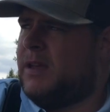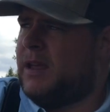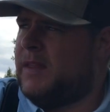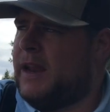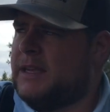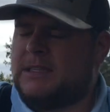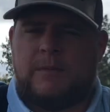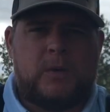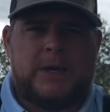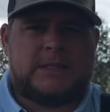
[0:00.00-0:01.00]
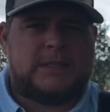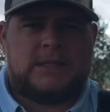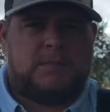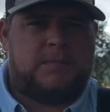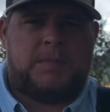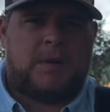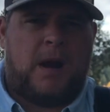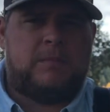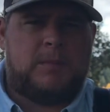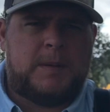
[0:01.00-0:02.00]
in the next couple weeks, this will
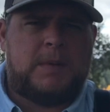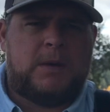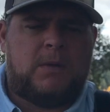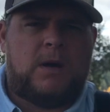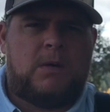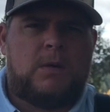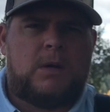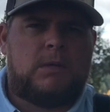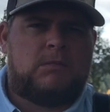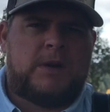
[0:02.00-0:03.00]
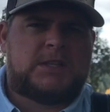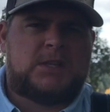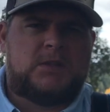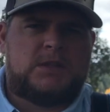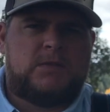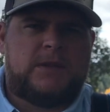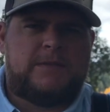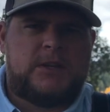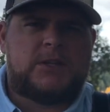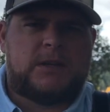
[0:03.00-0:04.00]
probably be where we're exclusively
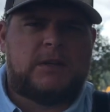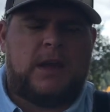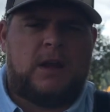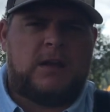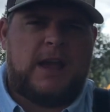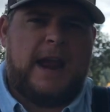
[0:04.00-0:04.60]
fishing and